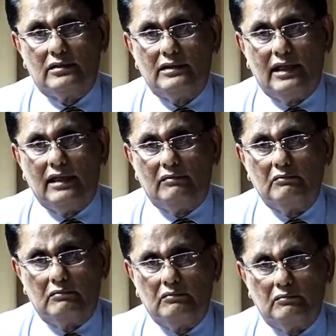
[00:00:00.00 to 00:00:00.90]
They
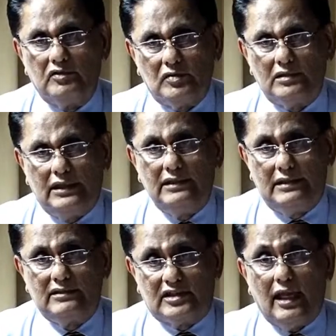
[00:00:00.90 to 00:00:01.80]
did
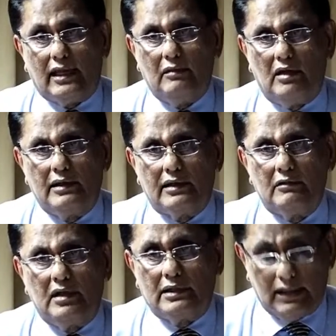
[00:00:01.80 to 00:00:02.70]
shake him a little
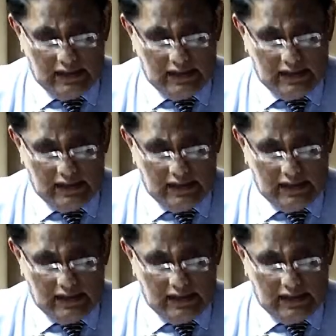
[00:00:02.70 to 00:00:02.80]
bit.